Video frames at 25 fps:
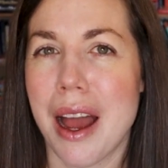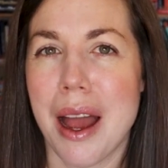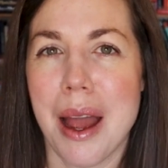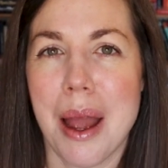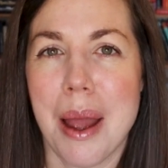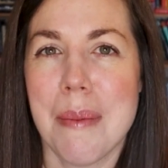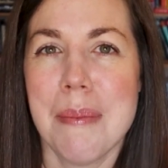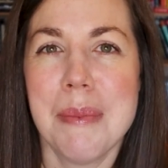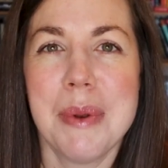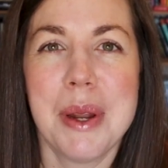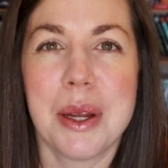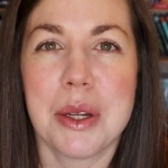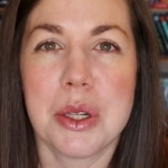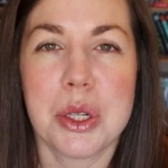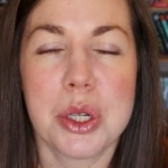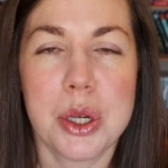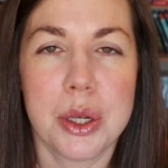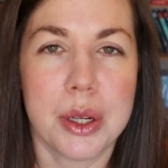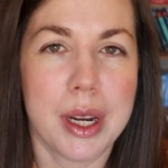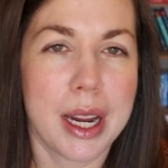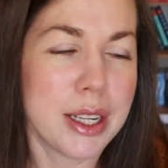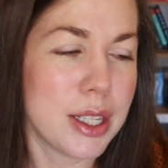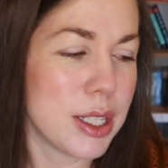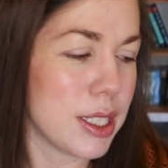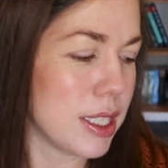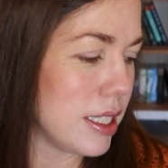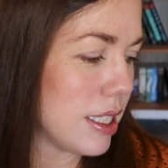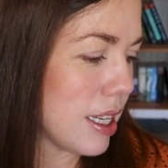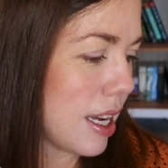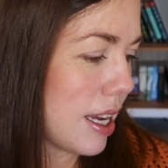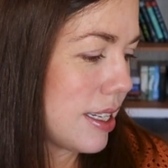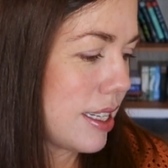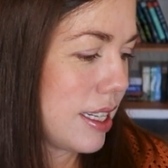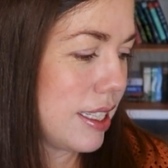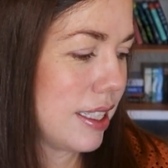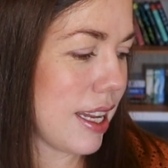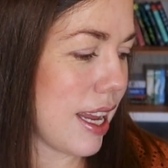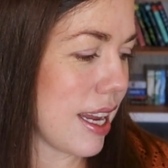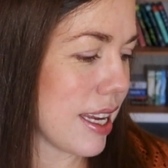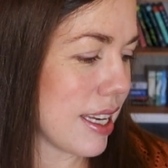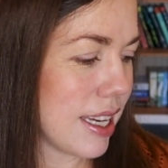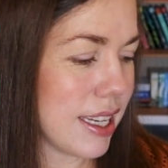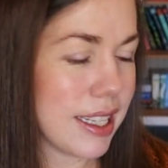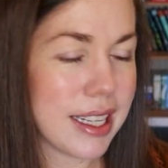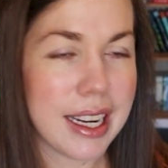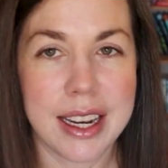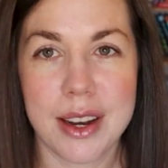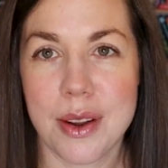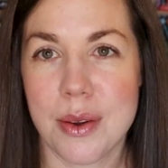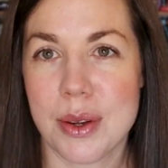I'm not sure. I didn't like
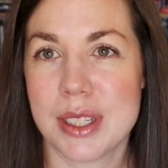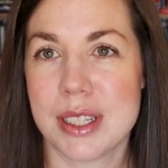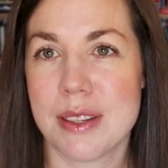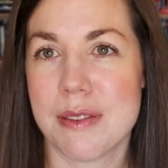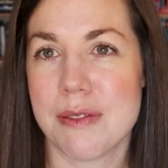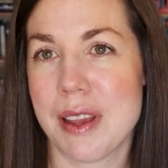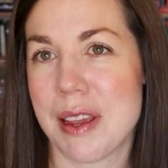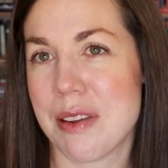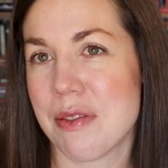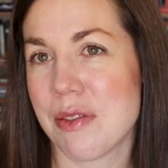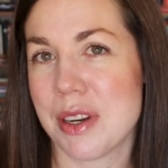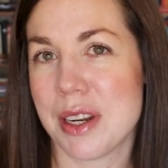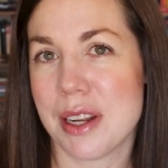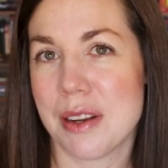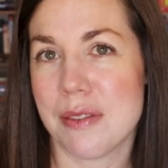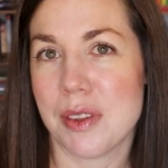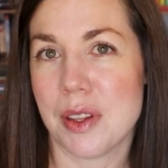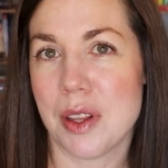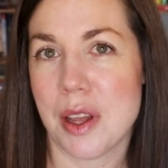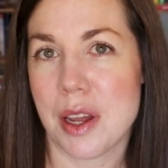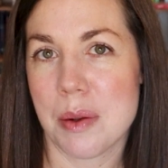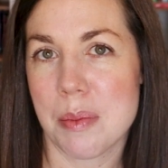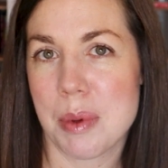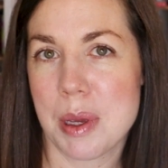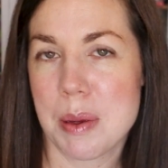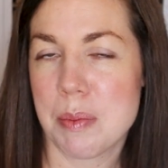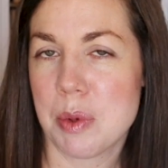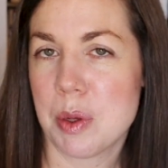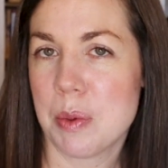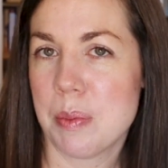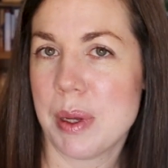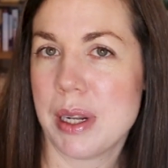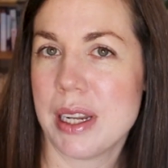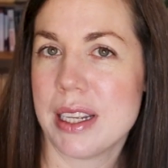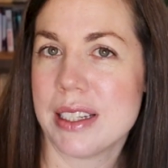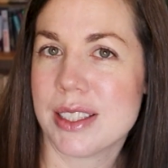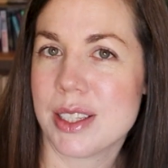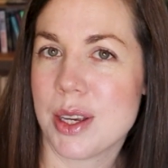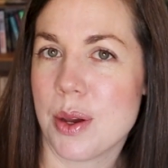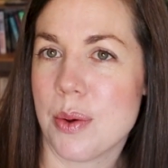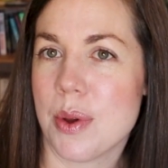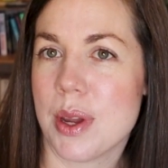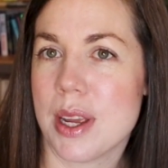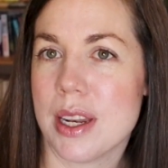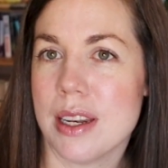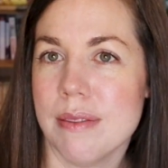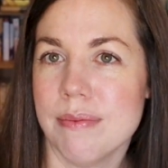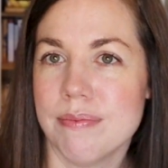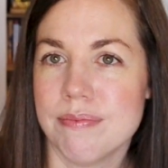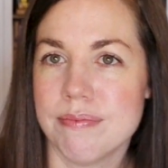it. I know it's a favorite of a lot of people, but it's
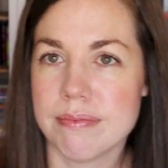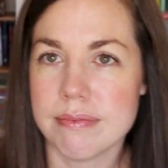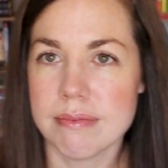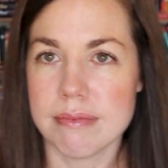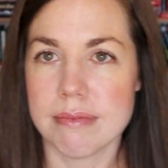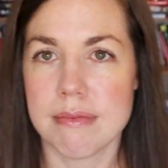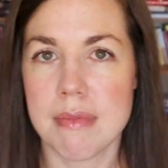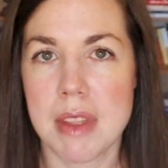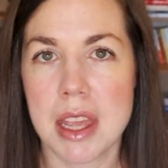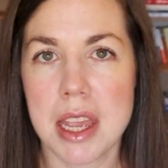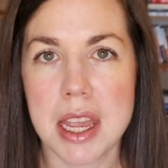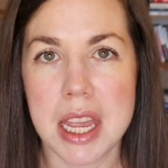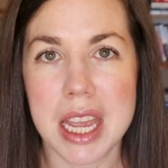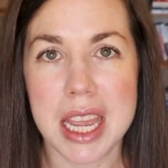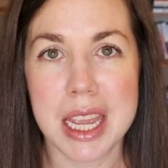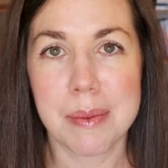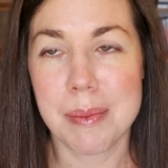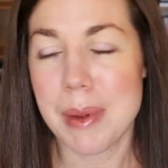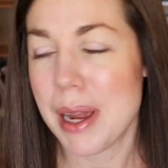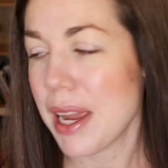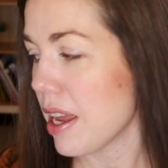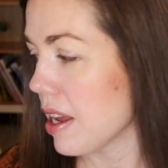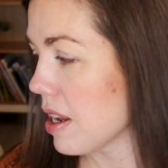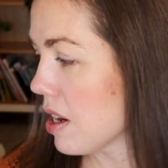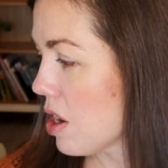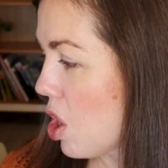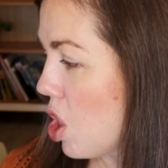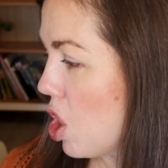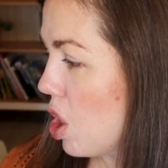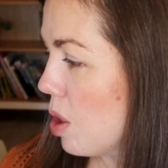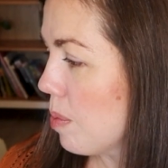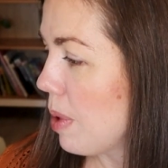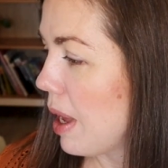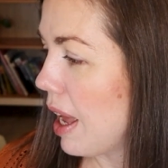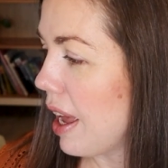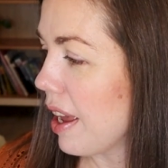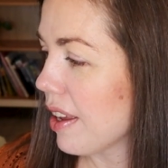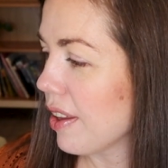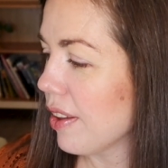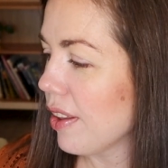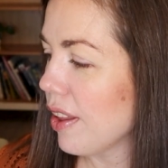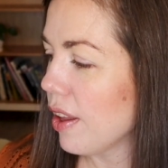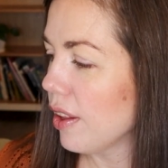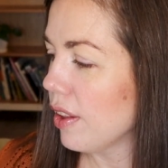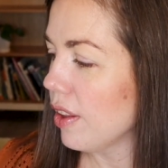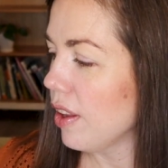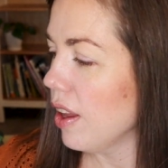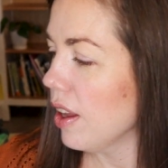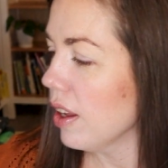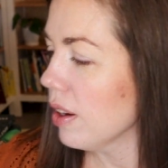going in my unhaul pile
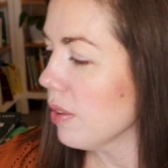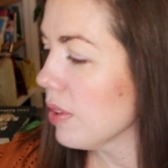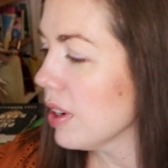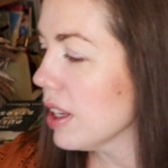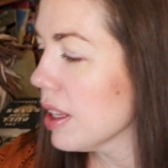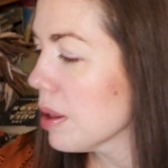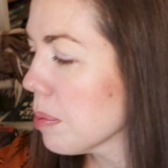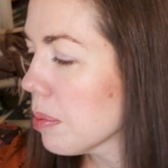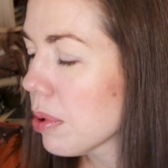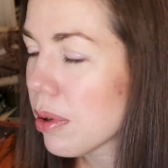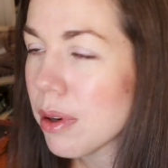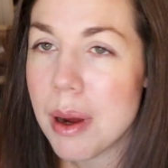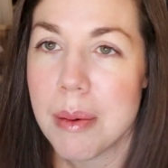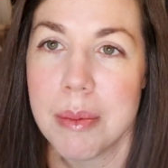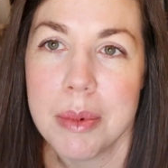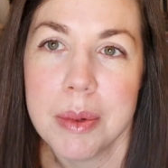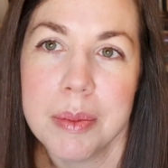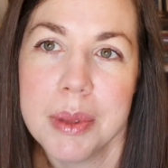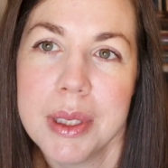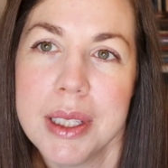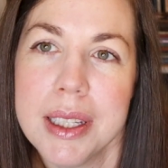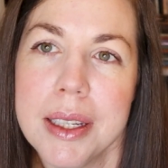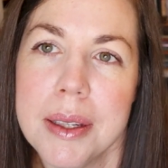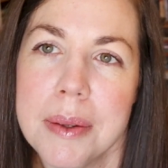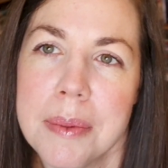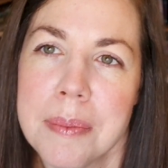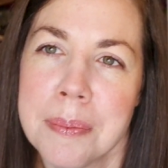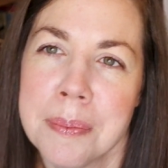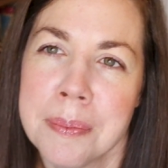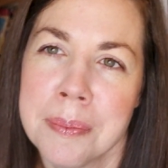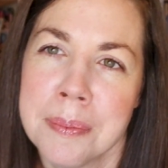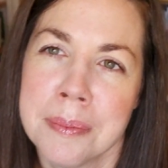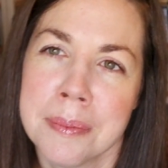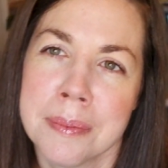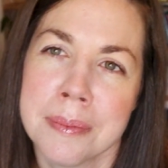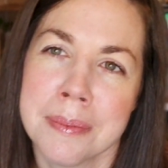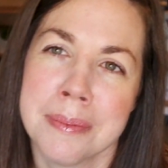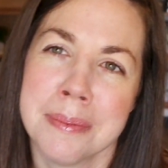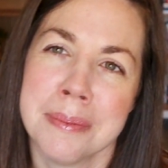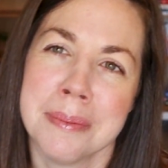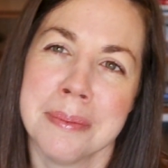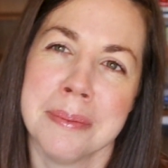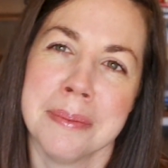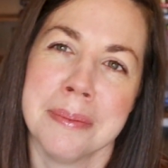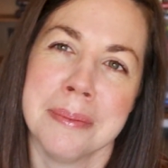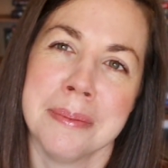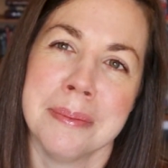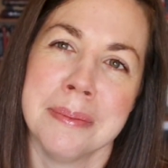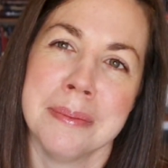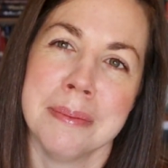along with probably
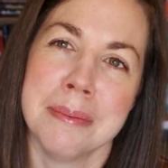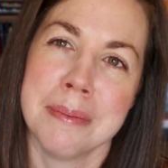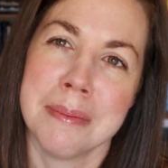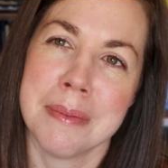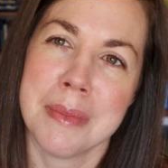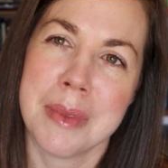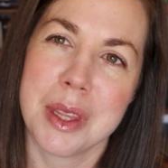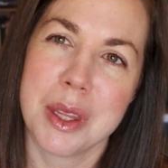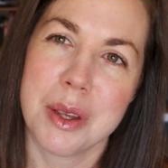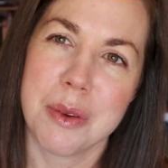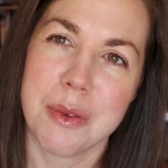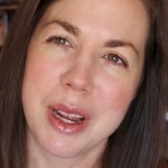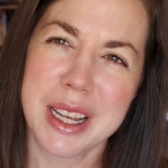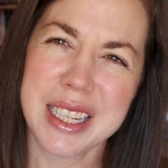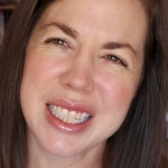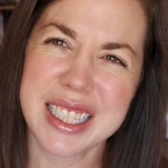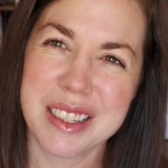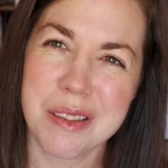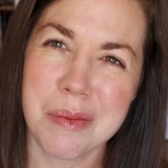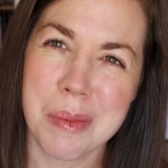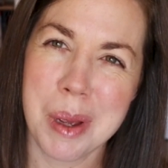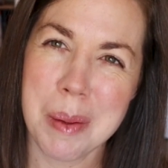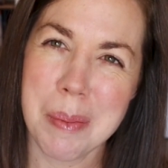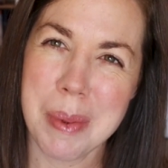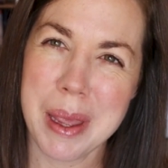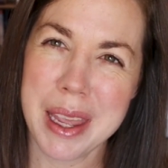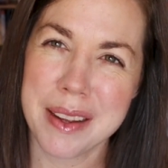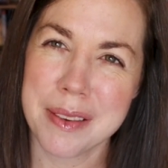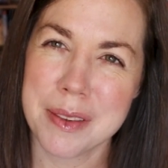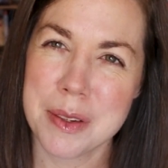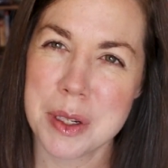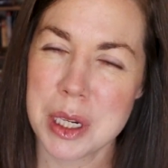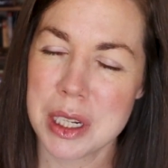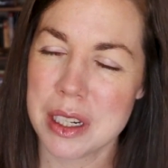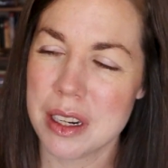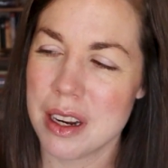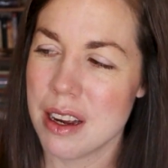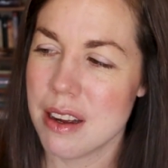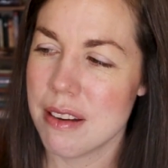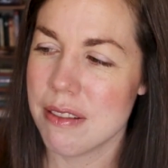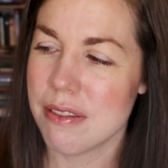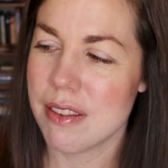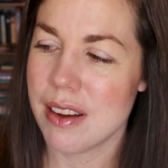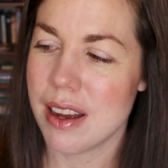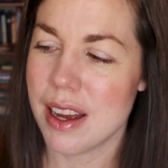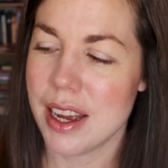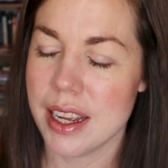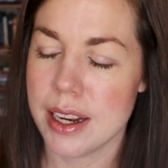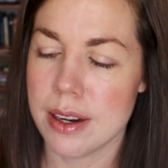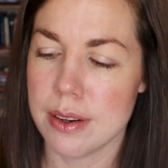the rest of my Pam Jenoff.
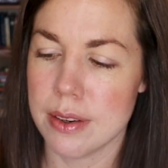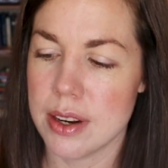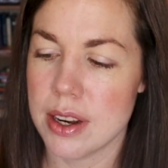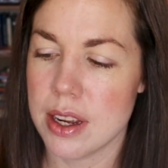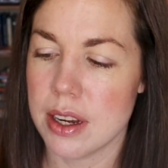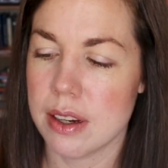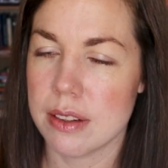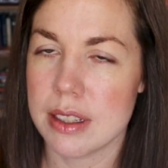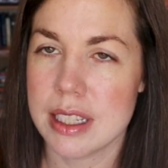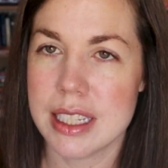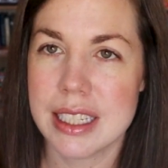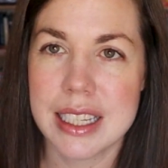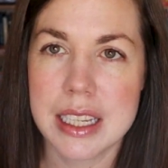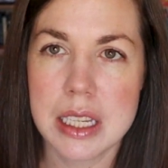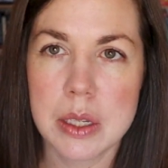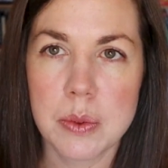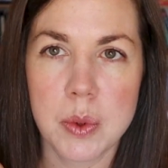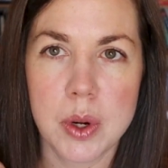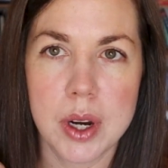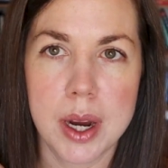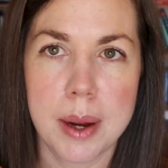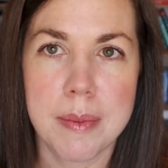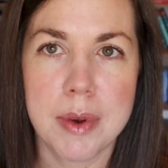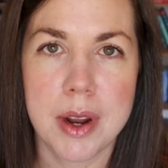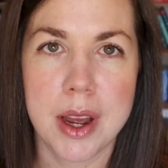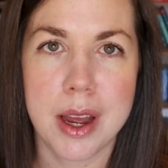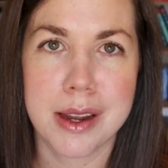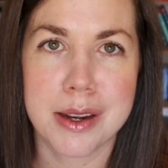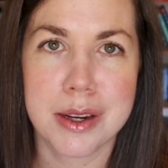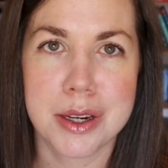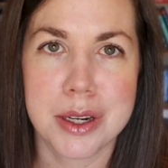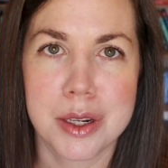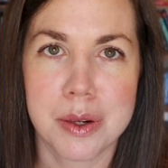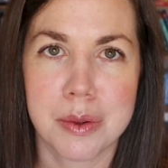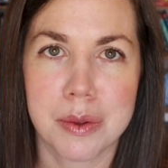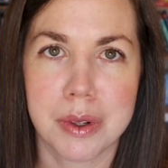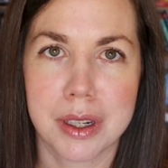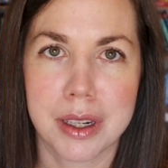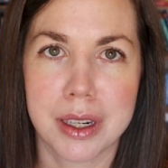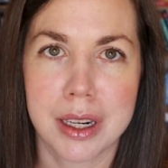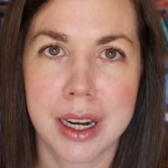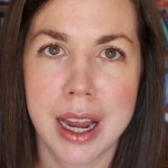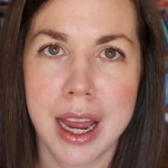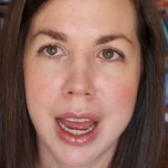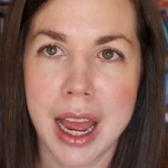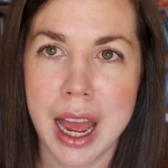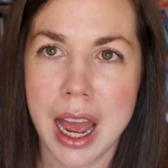I don't know. This is where I'm not sure.